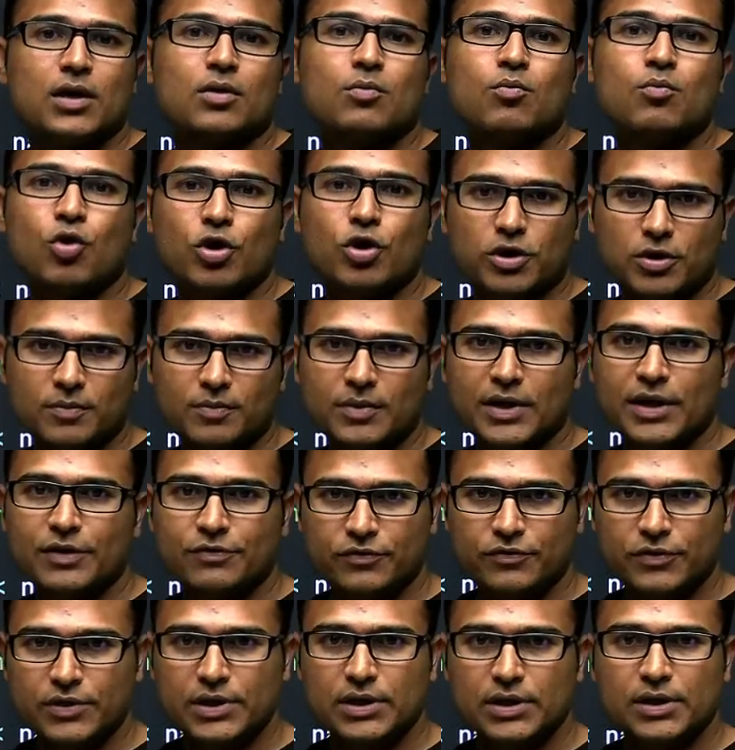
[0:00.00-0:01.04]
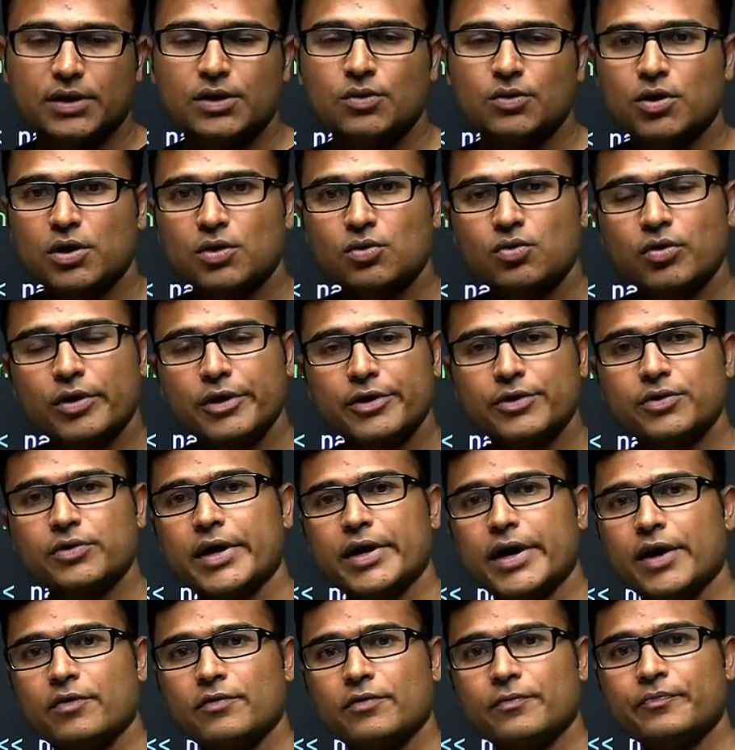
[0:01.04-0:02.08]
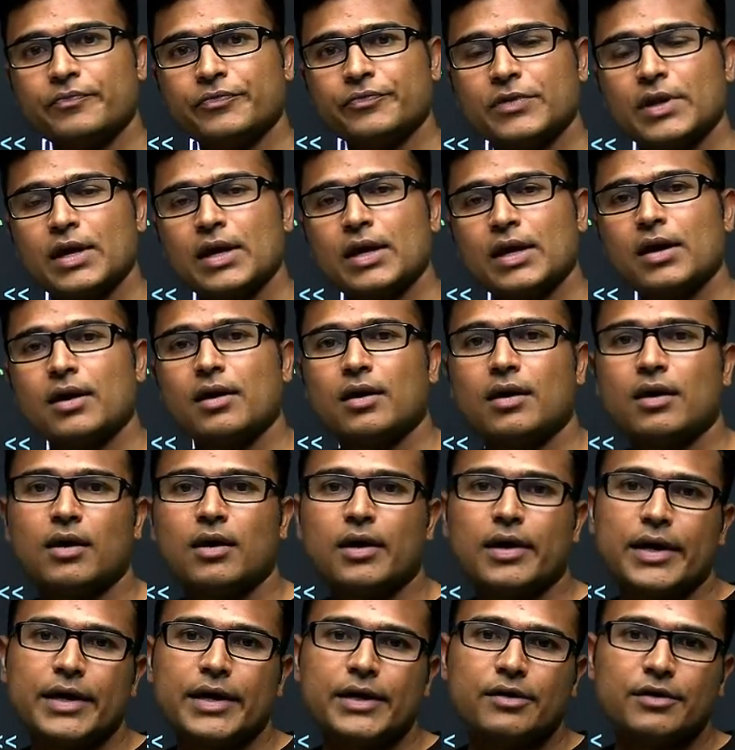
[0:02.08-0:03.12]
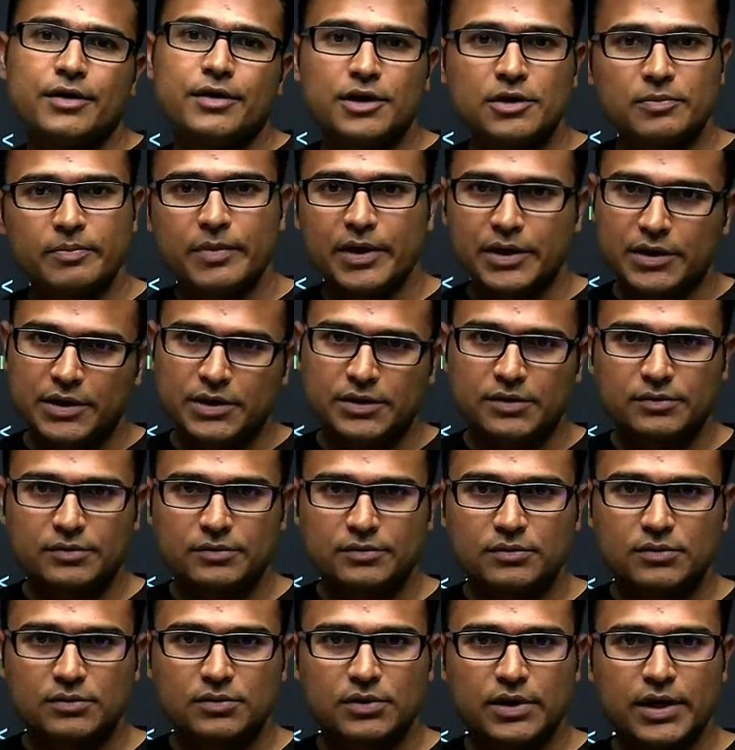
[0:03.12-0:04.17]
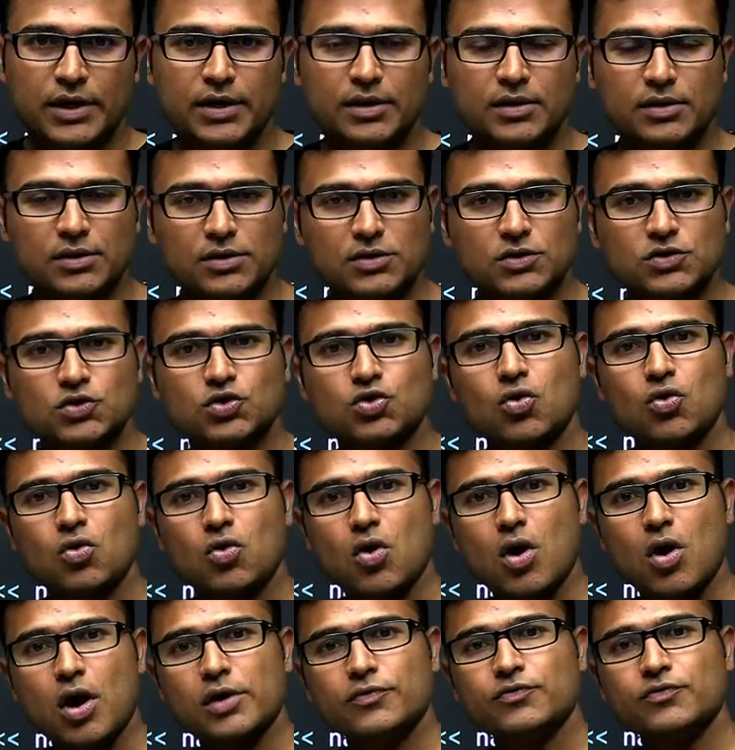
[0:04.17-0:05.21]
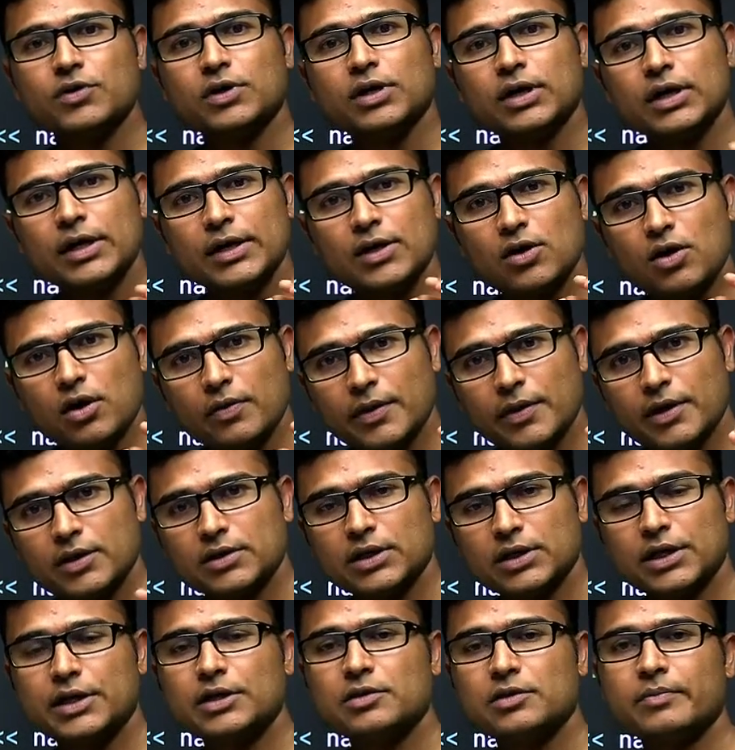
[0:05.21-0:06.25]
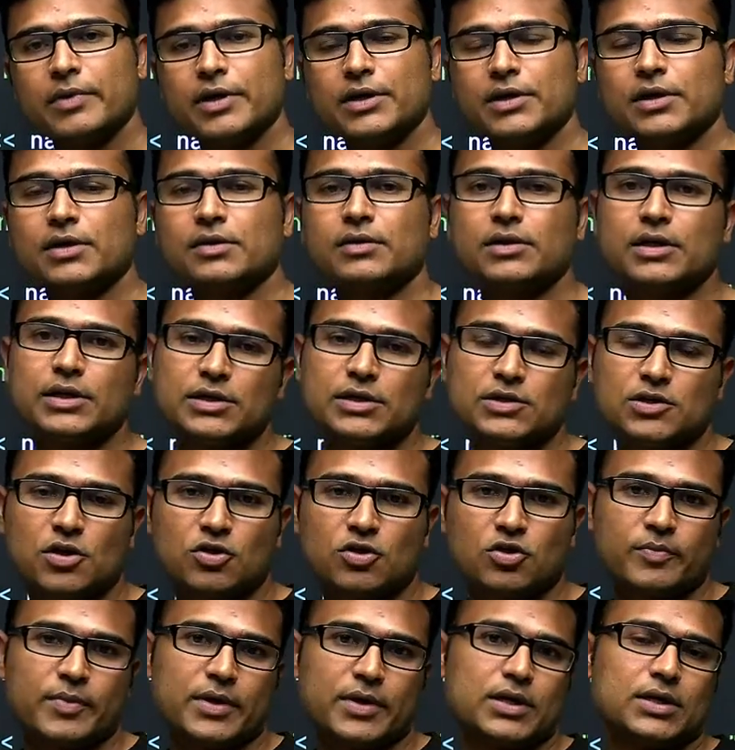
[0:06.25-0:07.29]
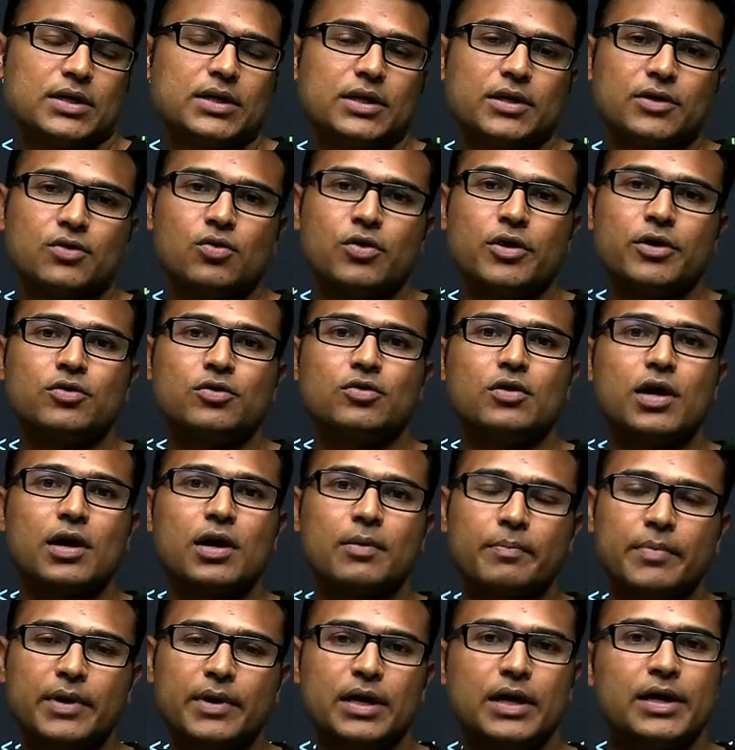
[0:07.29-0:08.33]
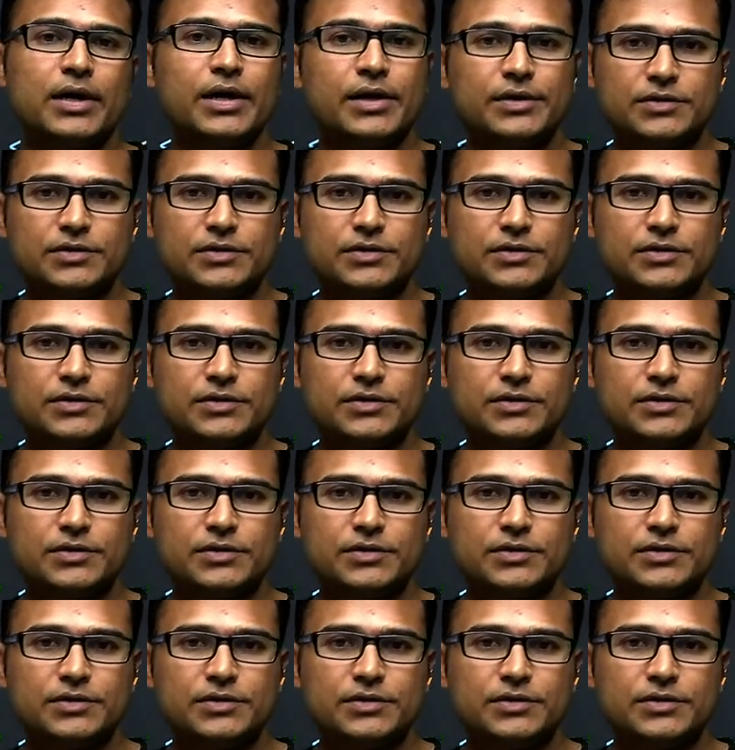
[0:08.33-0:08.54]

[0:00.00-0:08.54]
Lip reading: bottom left you are going to have a green button, right? So if you click on that green button, it is automatically going to compile and